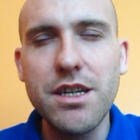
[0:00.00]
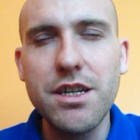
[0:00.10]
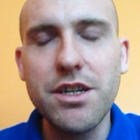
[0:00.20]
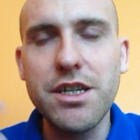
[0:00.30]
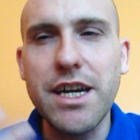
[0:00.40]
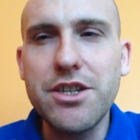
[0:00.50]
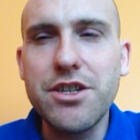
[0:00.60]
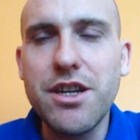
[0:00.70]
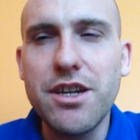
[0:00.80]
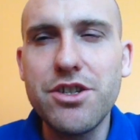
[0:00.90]
you'd
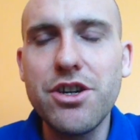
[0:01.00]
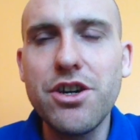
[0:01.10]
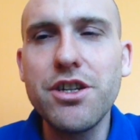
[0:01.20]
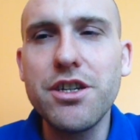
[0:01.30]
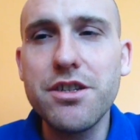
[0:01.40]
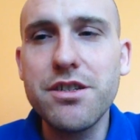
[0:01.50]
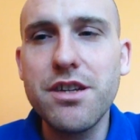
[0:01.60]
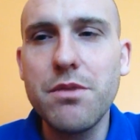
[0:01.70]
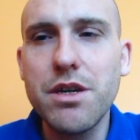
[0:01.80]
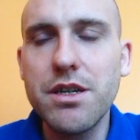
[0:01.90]
get a churn in your
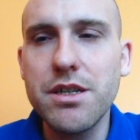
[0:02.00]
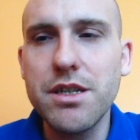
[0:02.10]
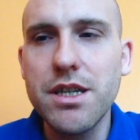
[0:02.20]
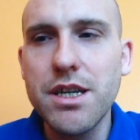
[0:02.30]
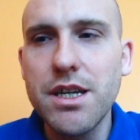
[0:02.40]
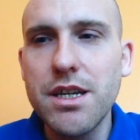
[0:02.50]
stomach, and